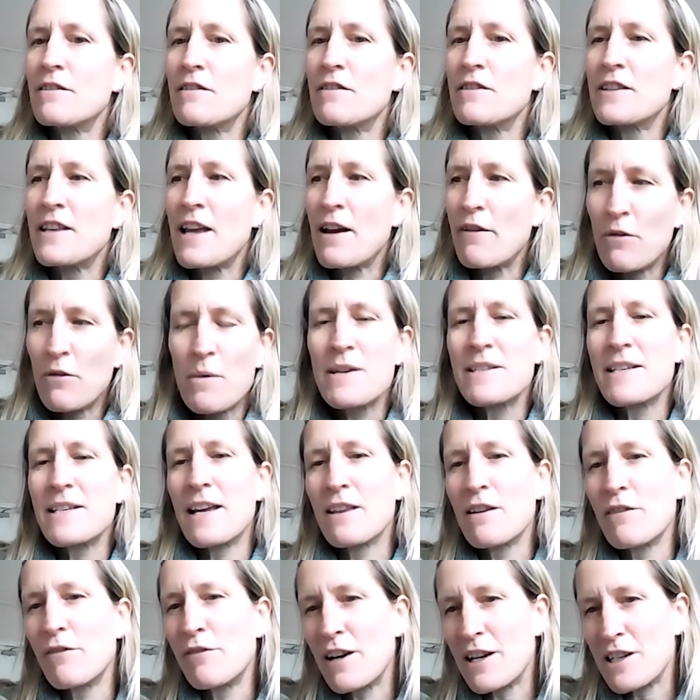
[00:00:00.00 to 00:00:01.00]

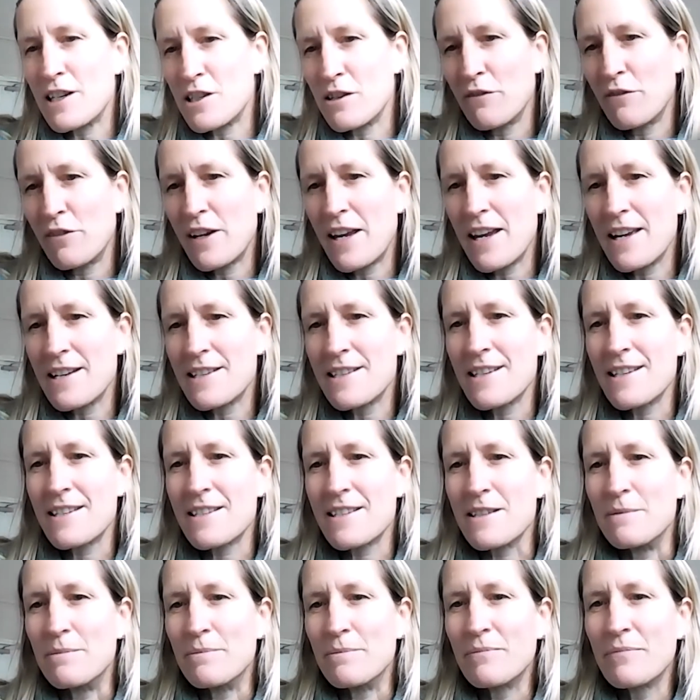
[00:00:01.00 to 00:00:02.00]
the flush and forget
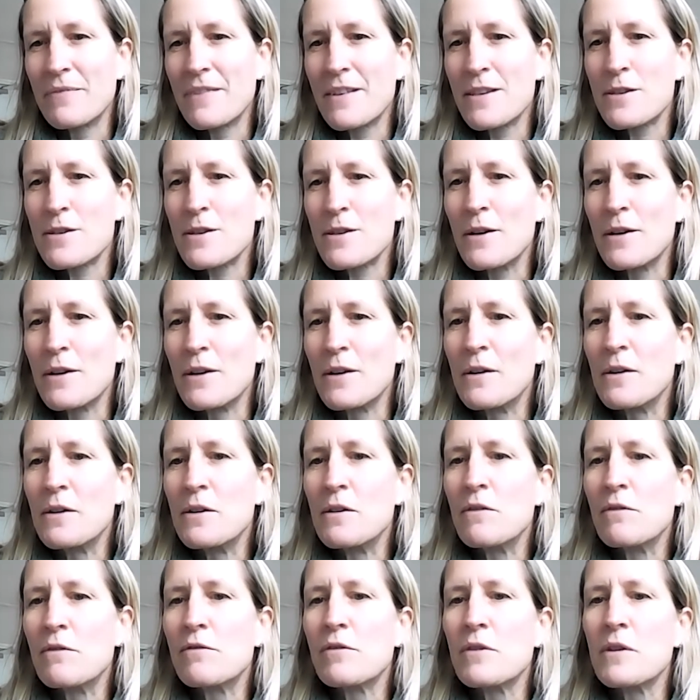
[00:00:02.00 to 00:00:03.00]
system. So
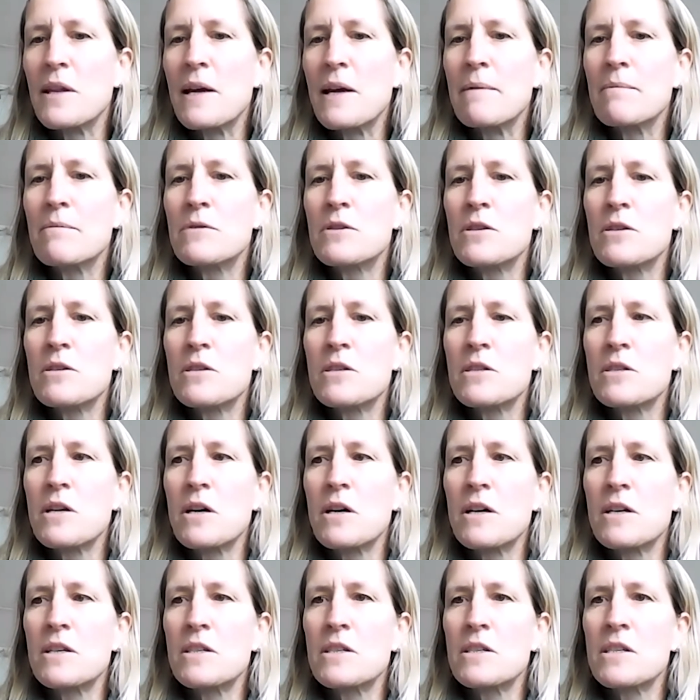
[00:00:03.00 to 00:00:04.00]
for them to
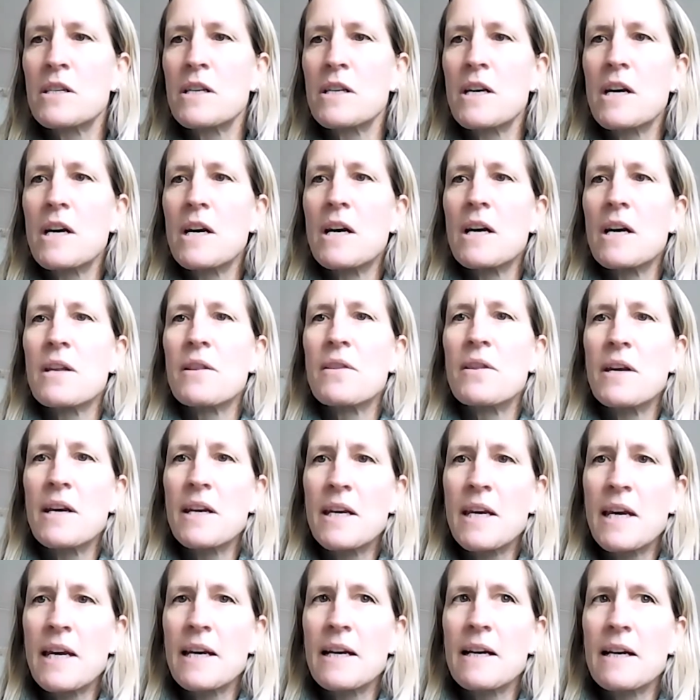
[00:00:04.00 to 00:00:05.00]
start
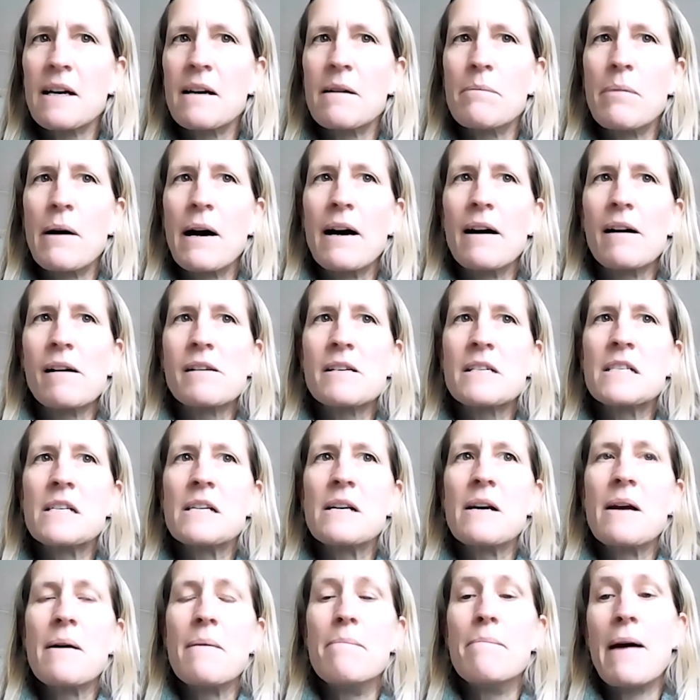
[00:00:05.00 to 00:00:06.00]
thinking about
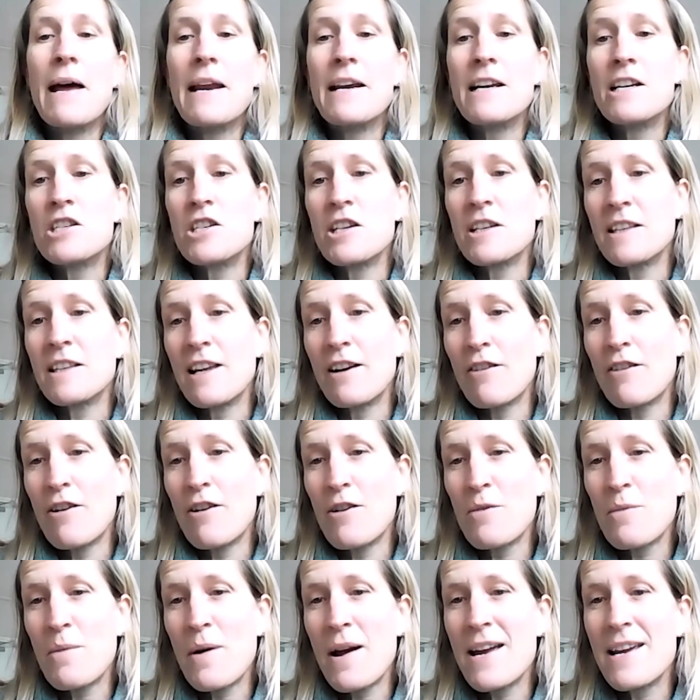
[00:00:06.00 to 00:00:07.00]
managing their
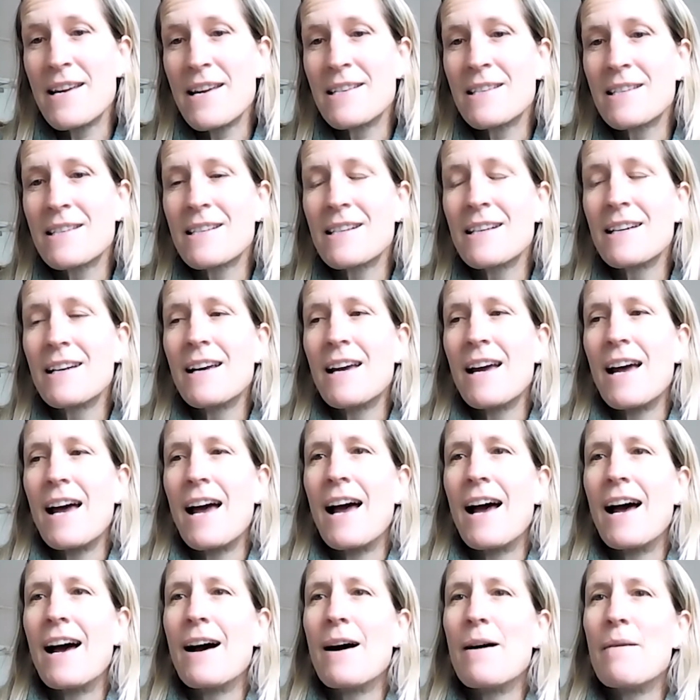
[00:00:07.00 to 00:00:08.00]
own waste
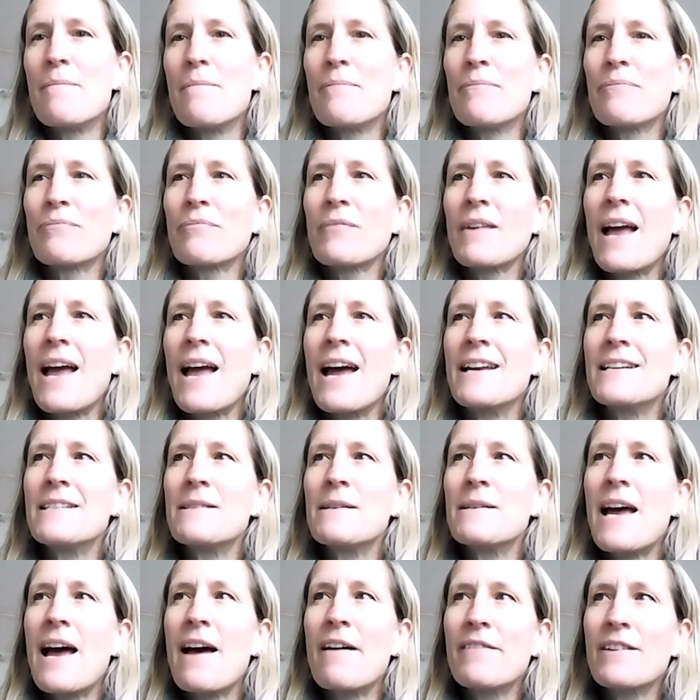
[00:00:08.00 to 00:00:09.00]
and
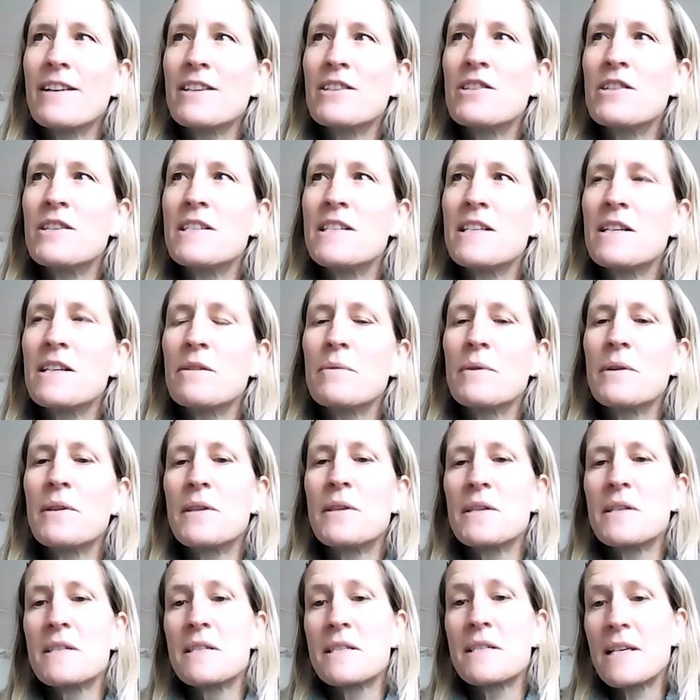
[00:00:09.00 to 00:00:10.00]
having to deal with
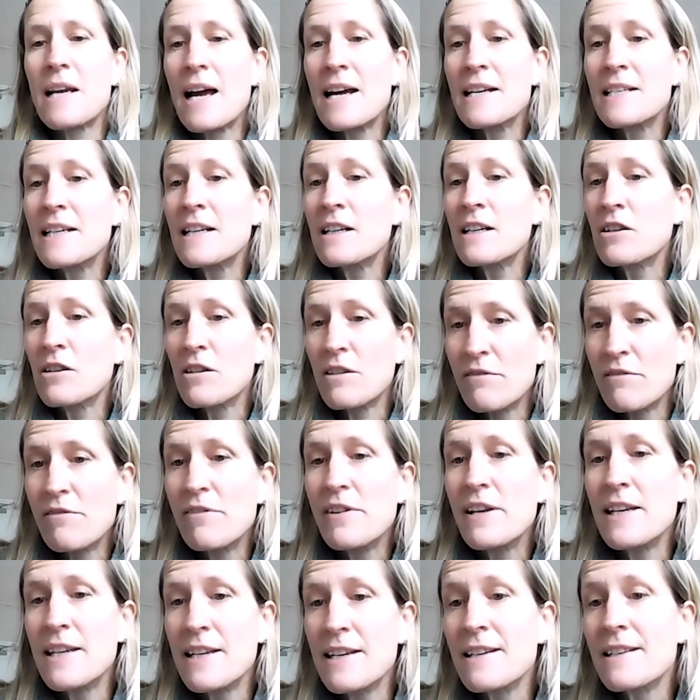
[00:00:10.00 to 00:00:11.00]
the slight
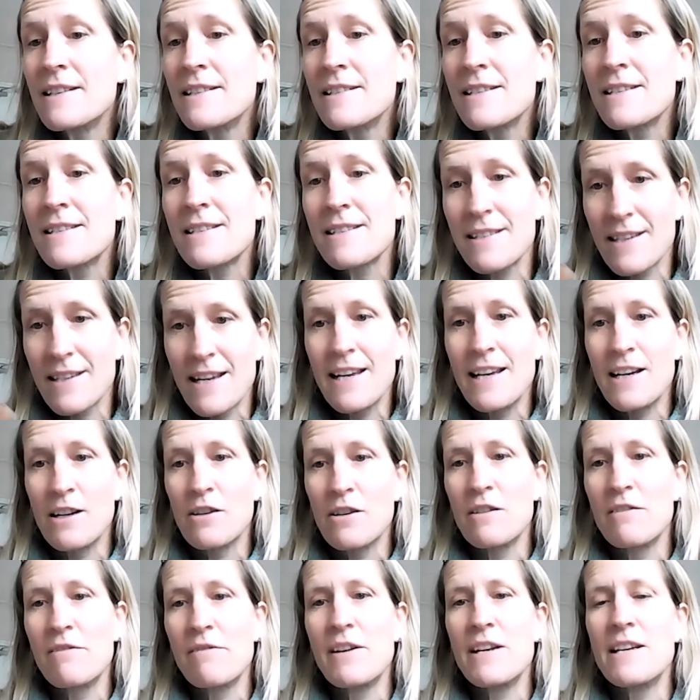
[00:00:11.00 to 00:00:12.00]
inconvenience
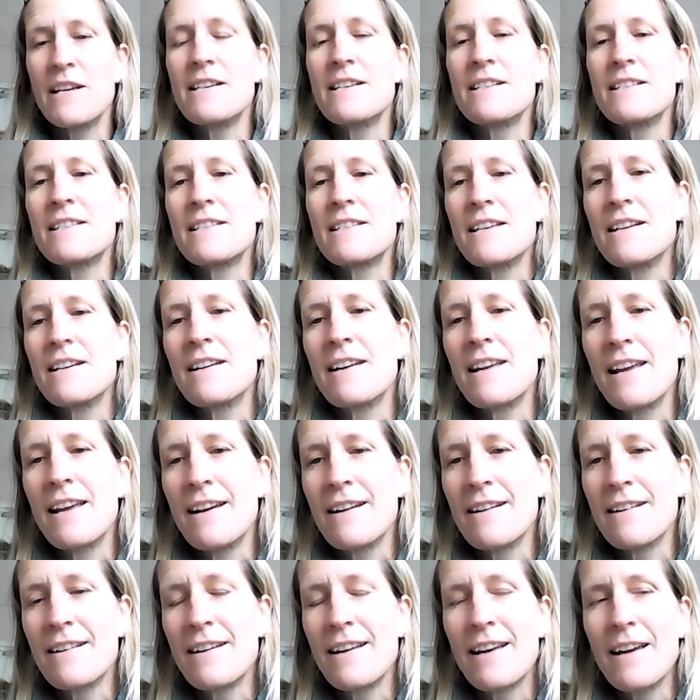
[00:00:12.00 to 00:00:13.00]

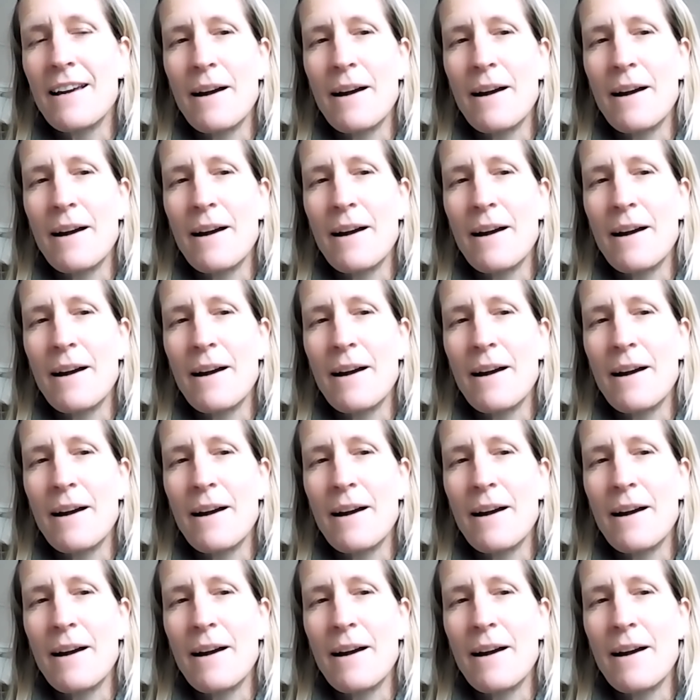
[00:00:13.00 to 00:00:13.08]
in